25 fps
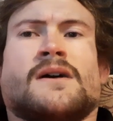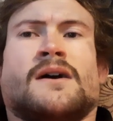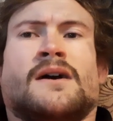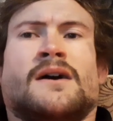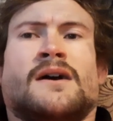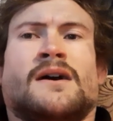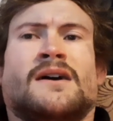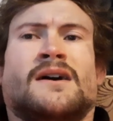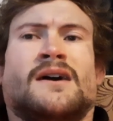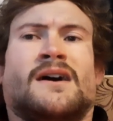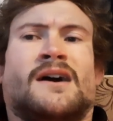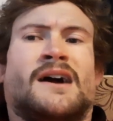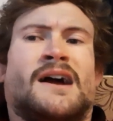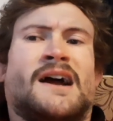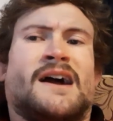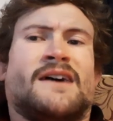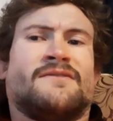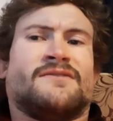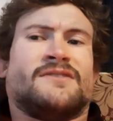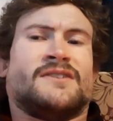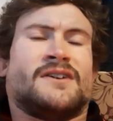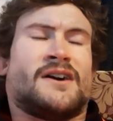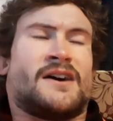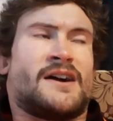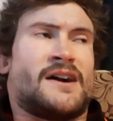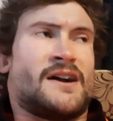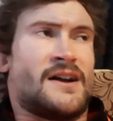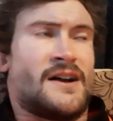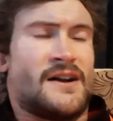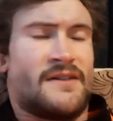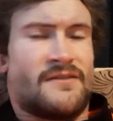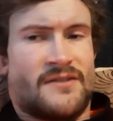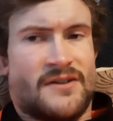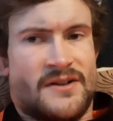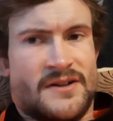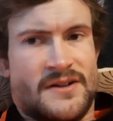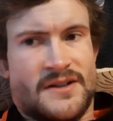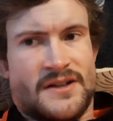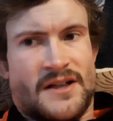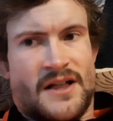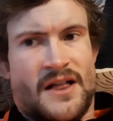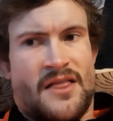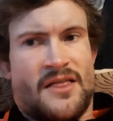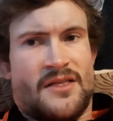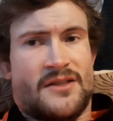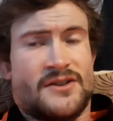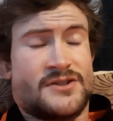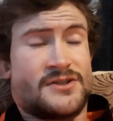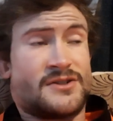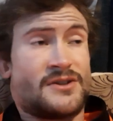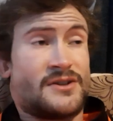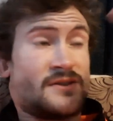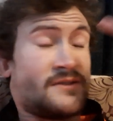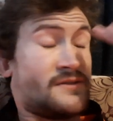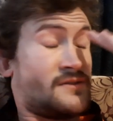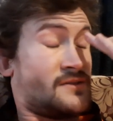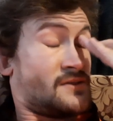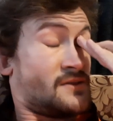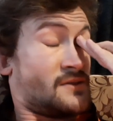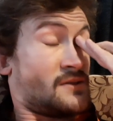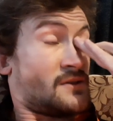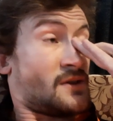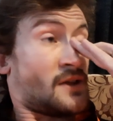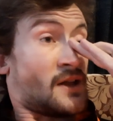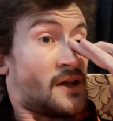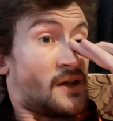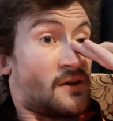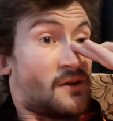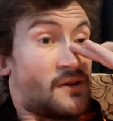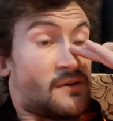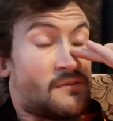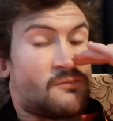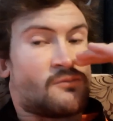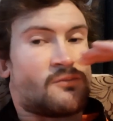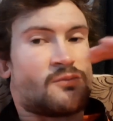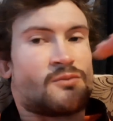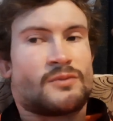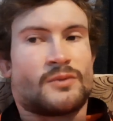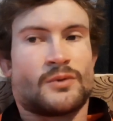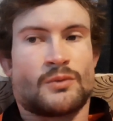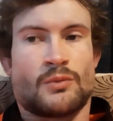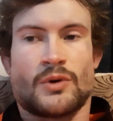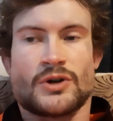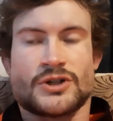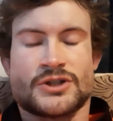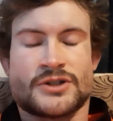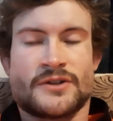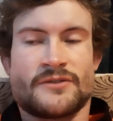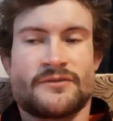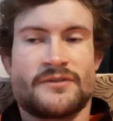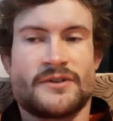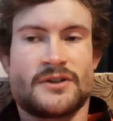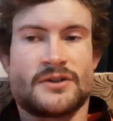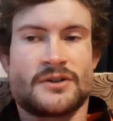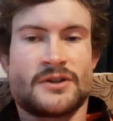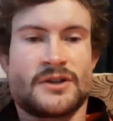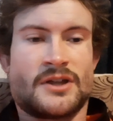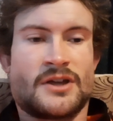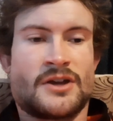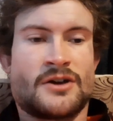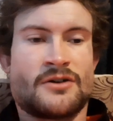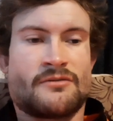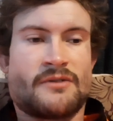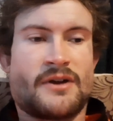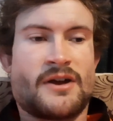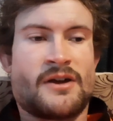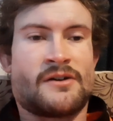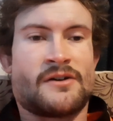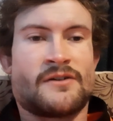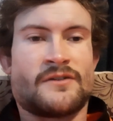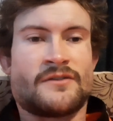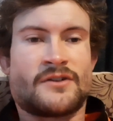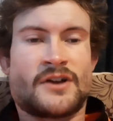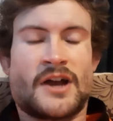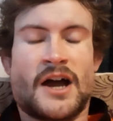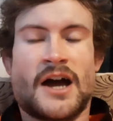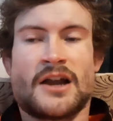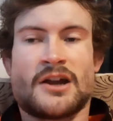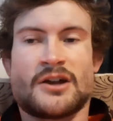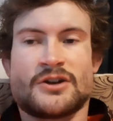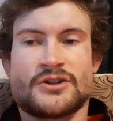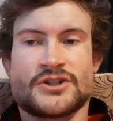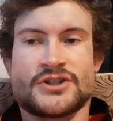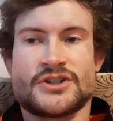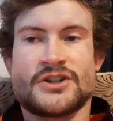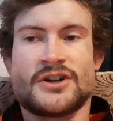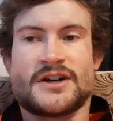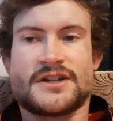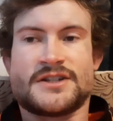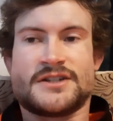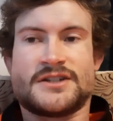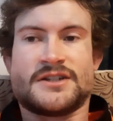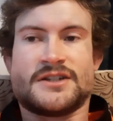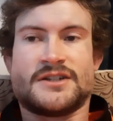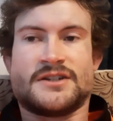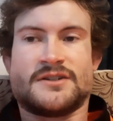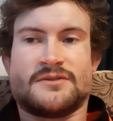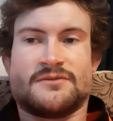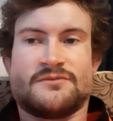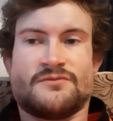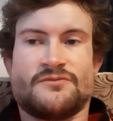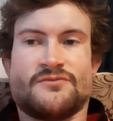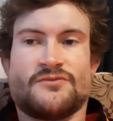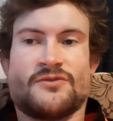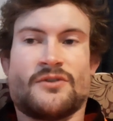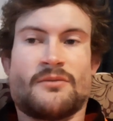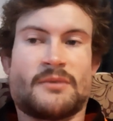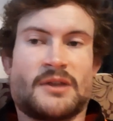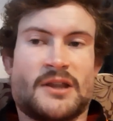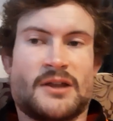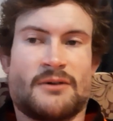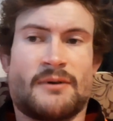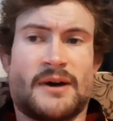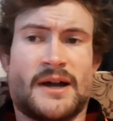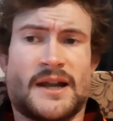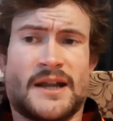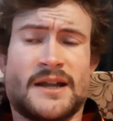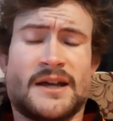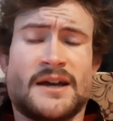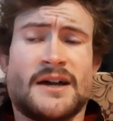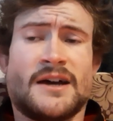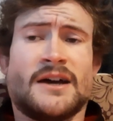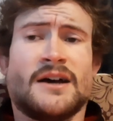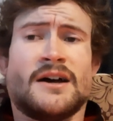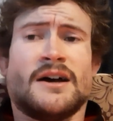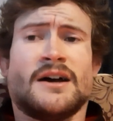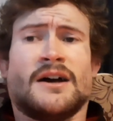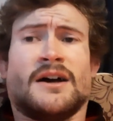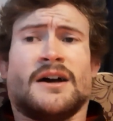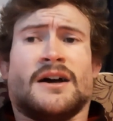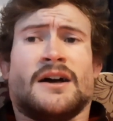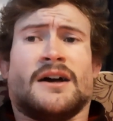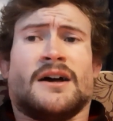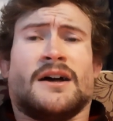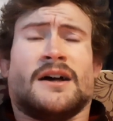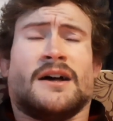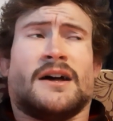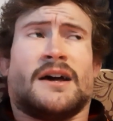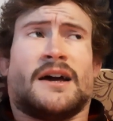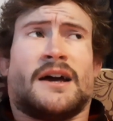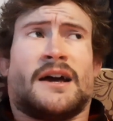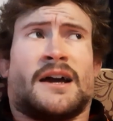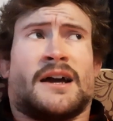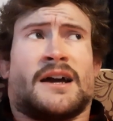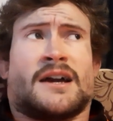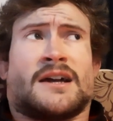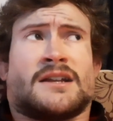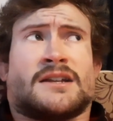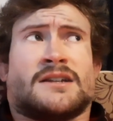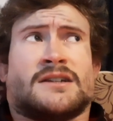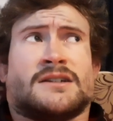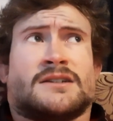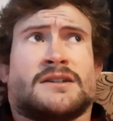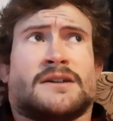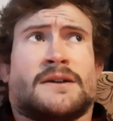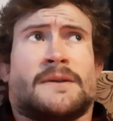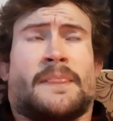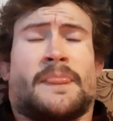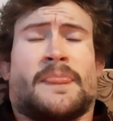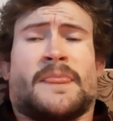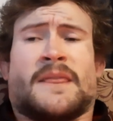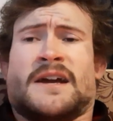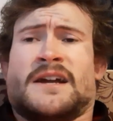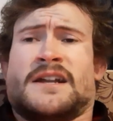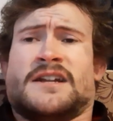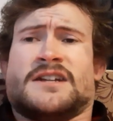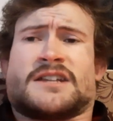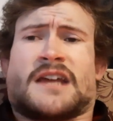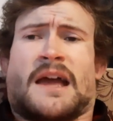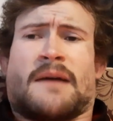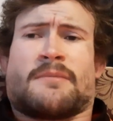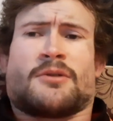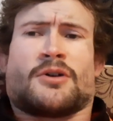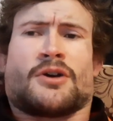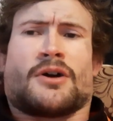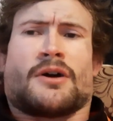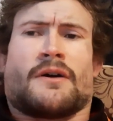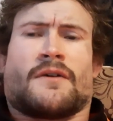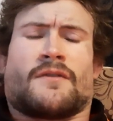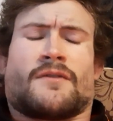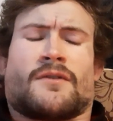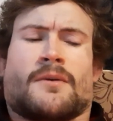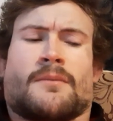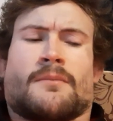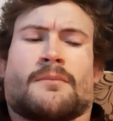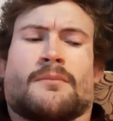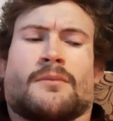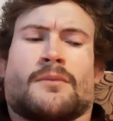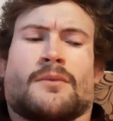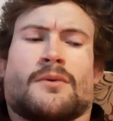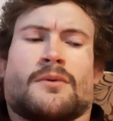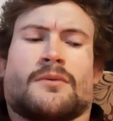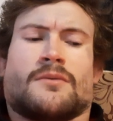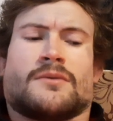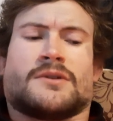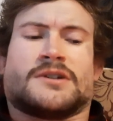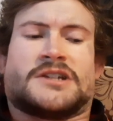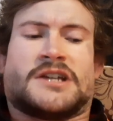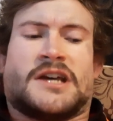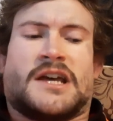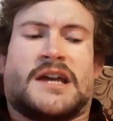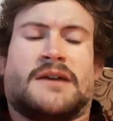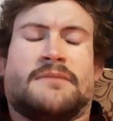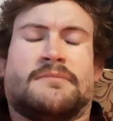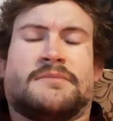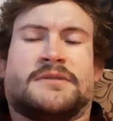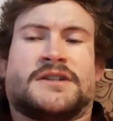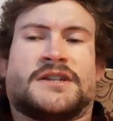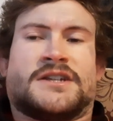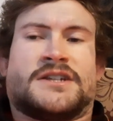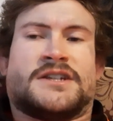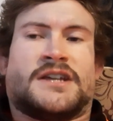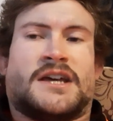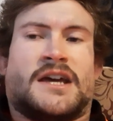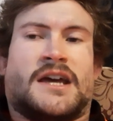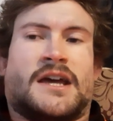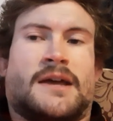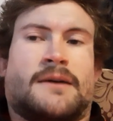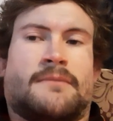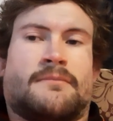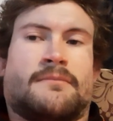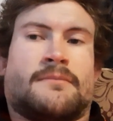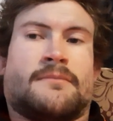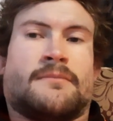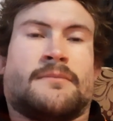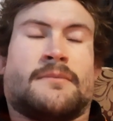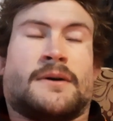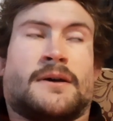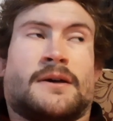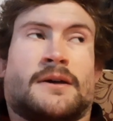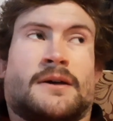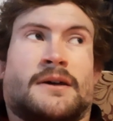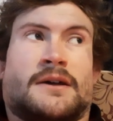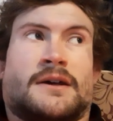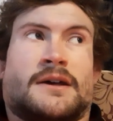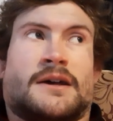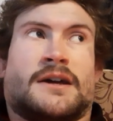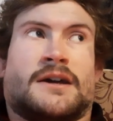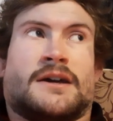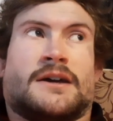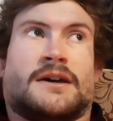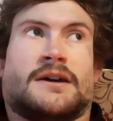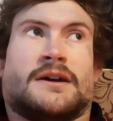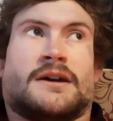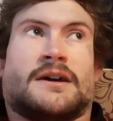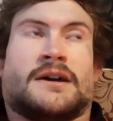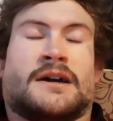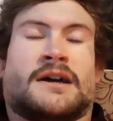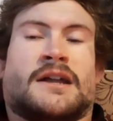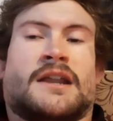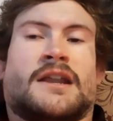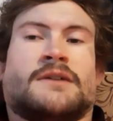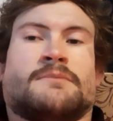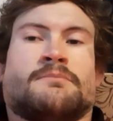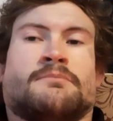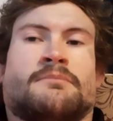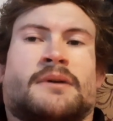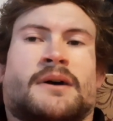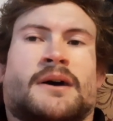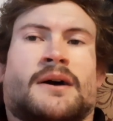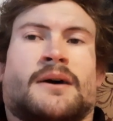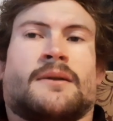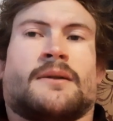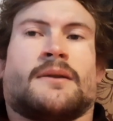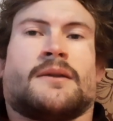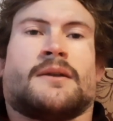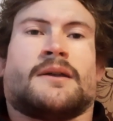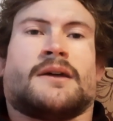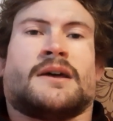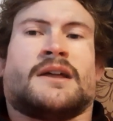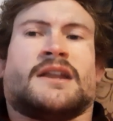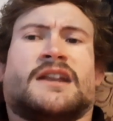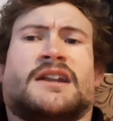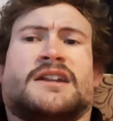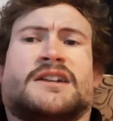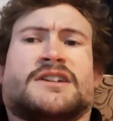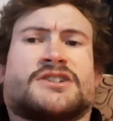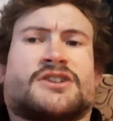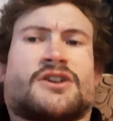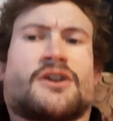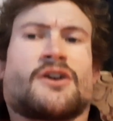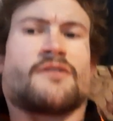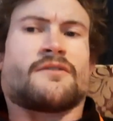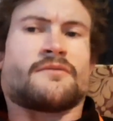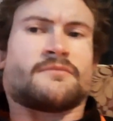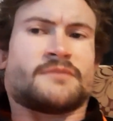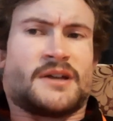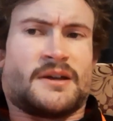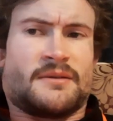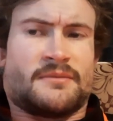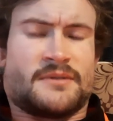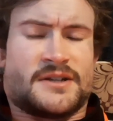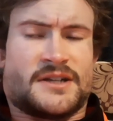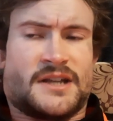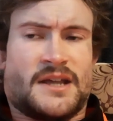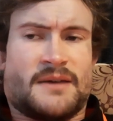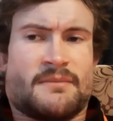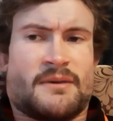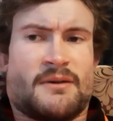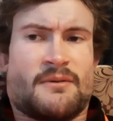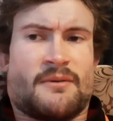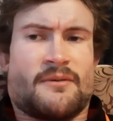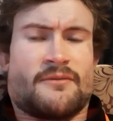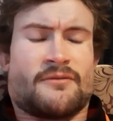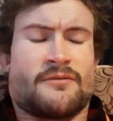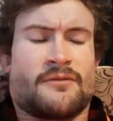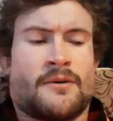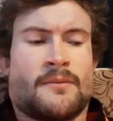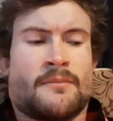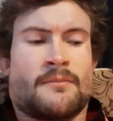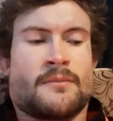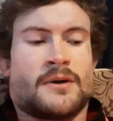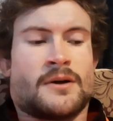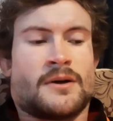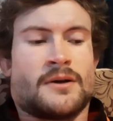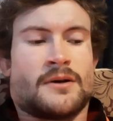I, I have I have a, a sort of like watched the the career of Carlos Sainz in Formula One, and he just kept on going from team to team, and but he didn't just go from team to team. He went from